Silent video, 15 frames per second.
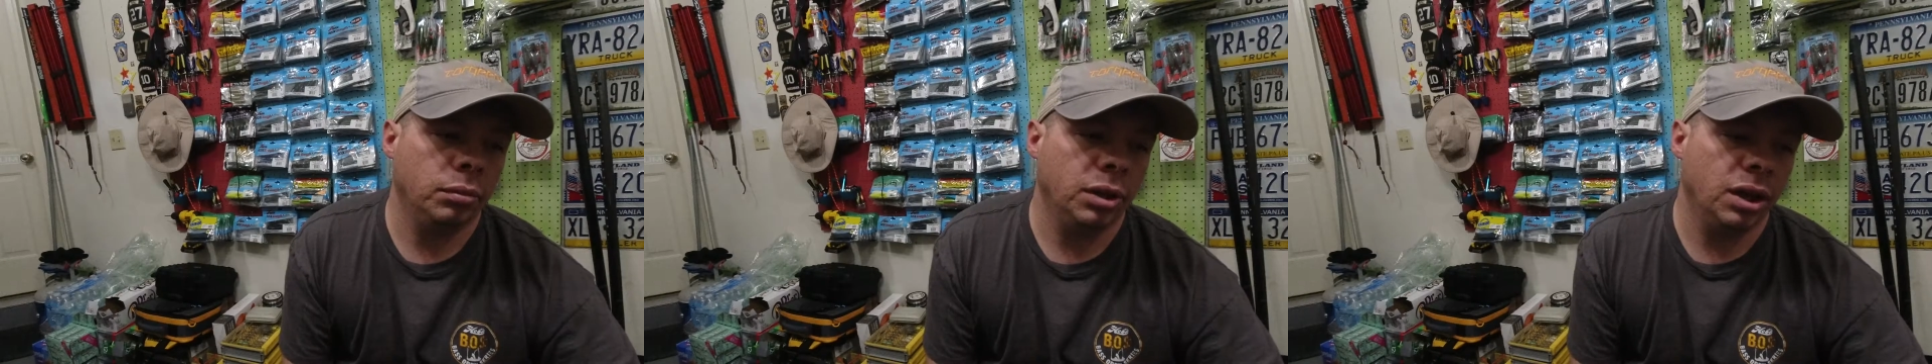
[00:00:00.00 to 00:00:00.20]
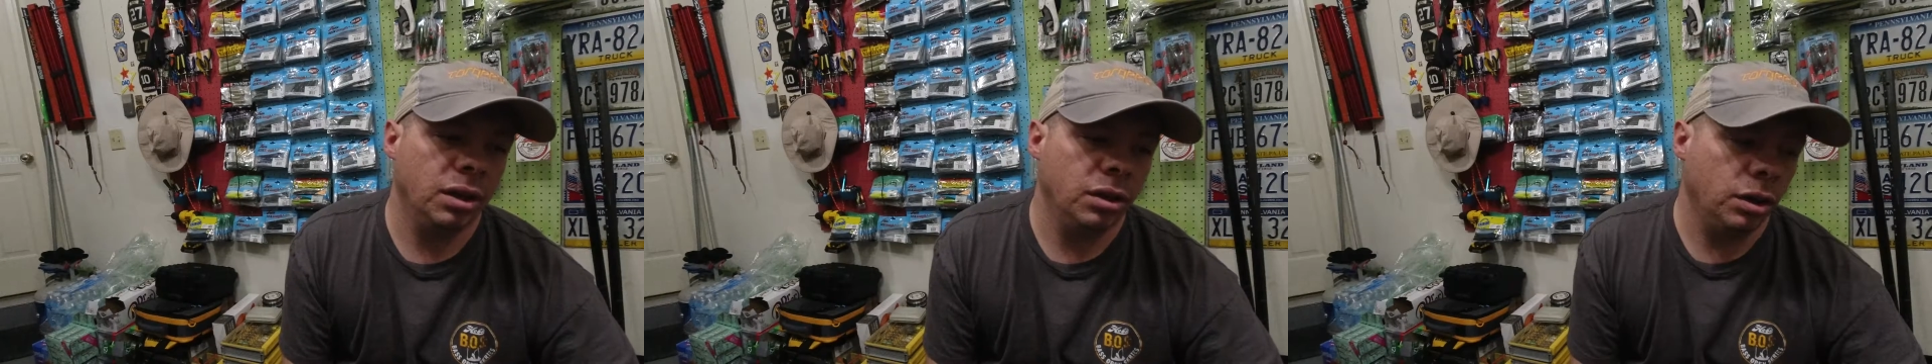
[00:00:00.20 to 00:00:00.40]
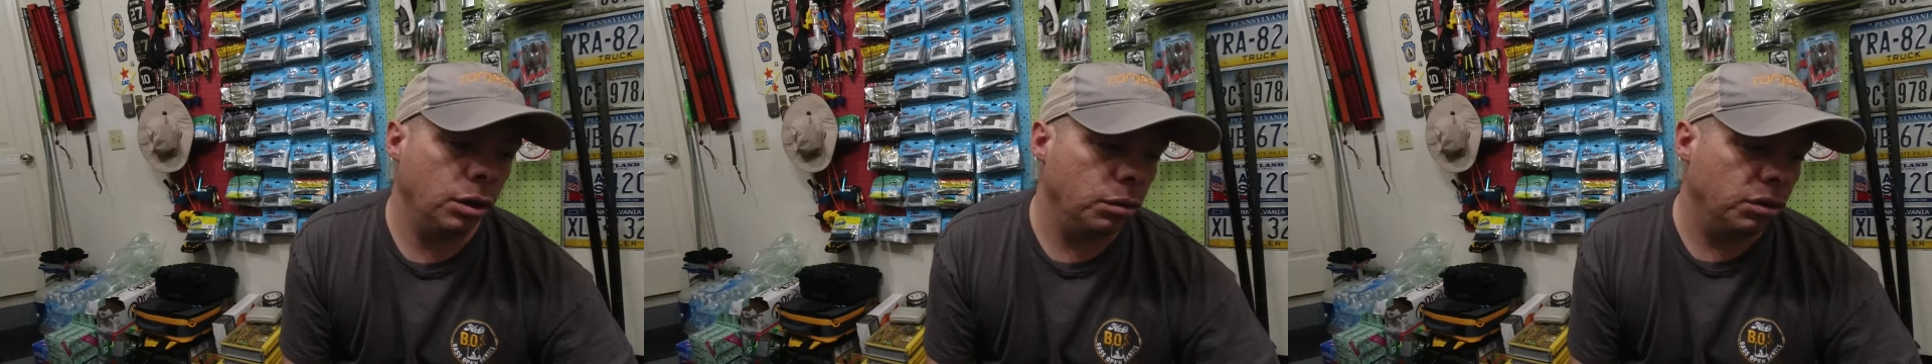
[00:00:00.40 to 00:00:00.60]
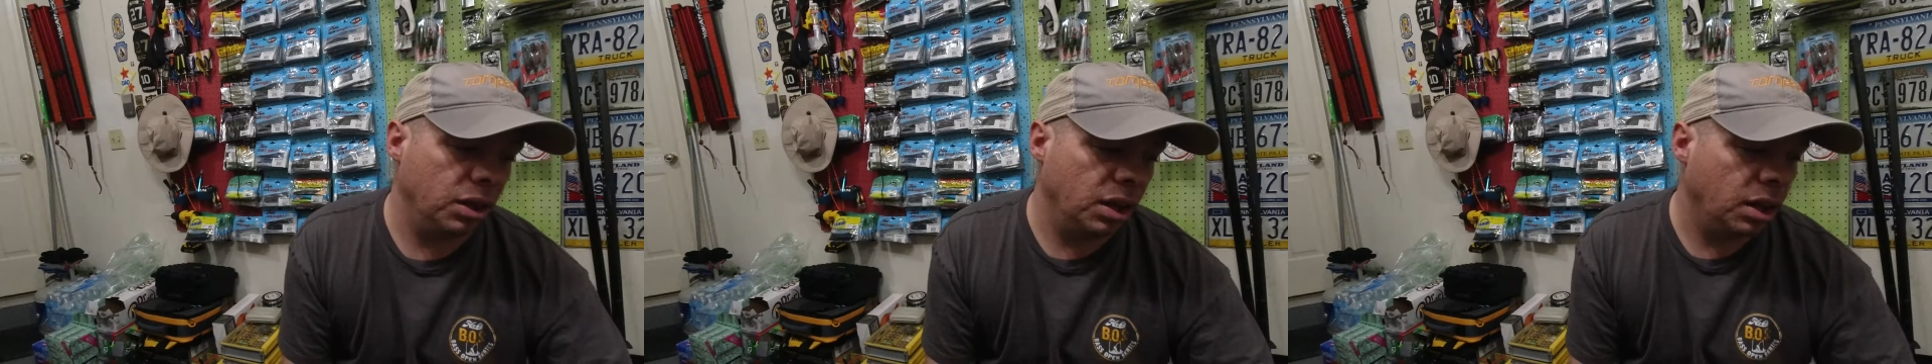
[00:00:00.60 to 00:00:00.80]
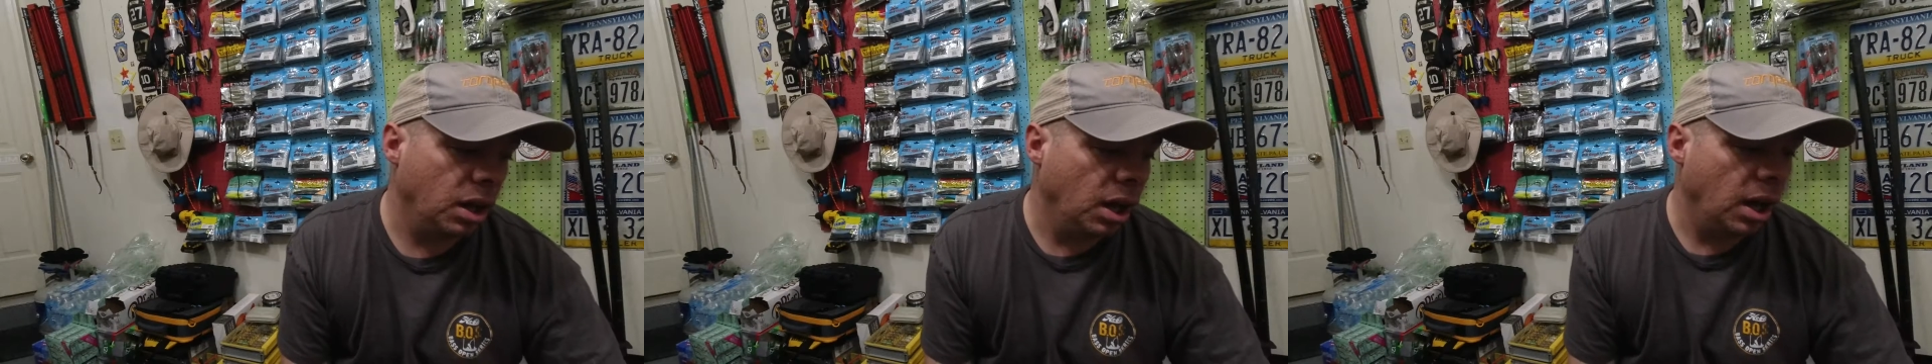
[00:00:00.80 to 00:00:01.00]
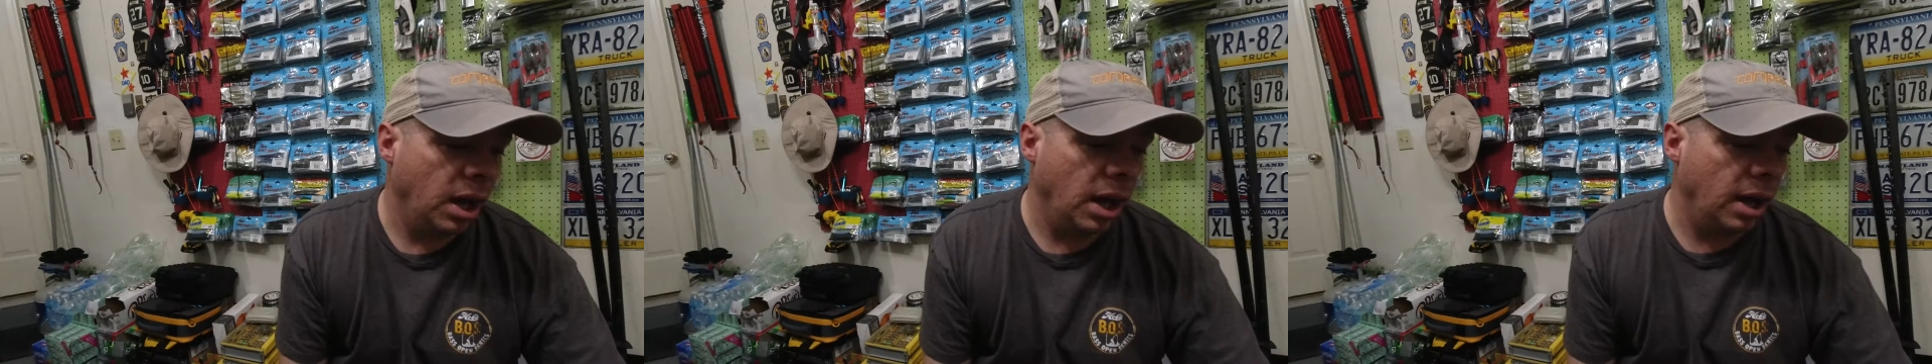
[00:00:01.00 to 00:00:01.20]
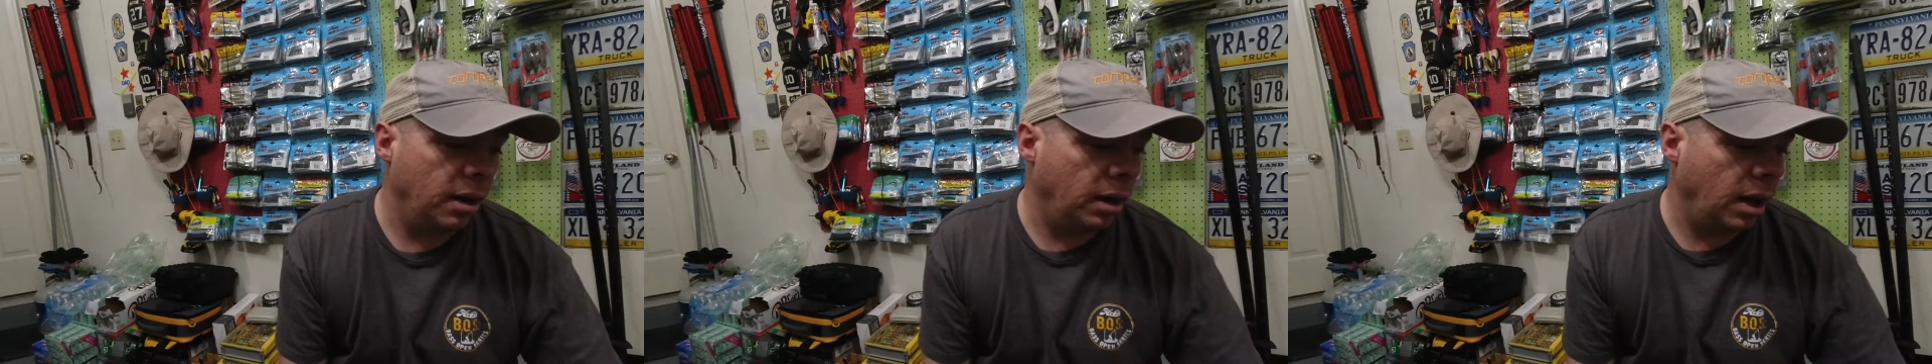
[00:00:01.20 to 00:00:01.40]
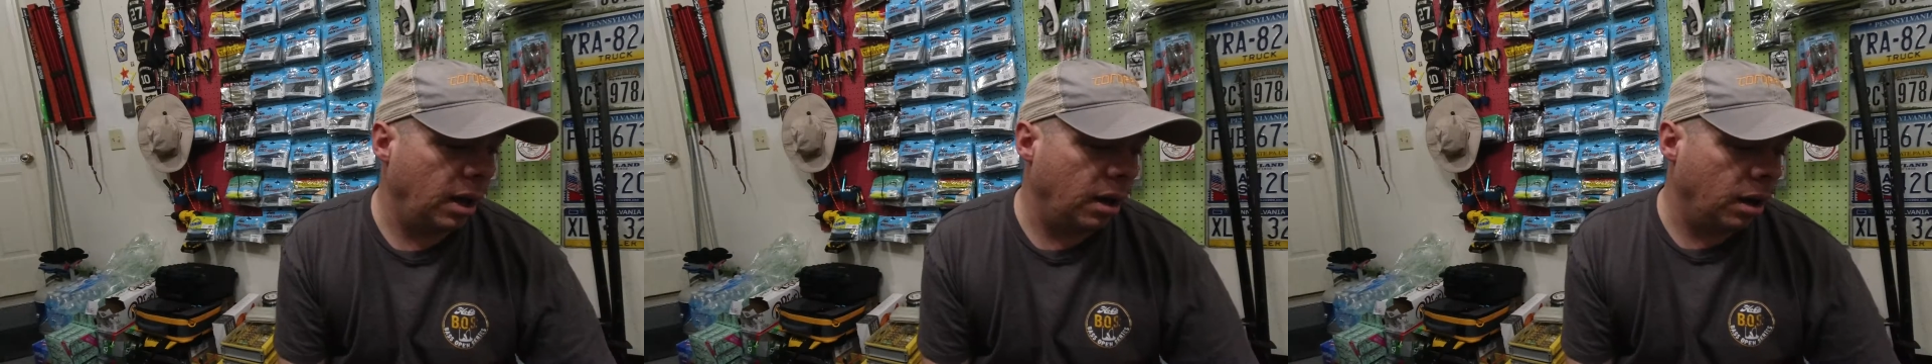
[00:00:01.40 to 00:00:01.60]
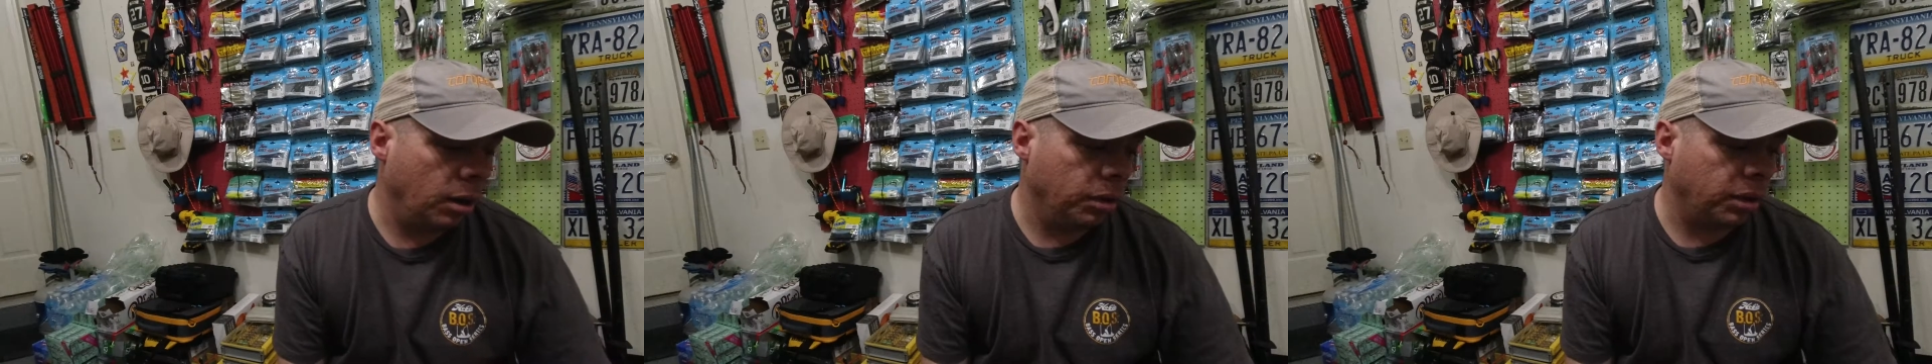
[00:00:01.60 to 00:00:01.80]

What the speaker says: getting to use it. And another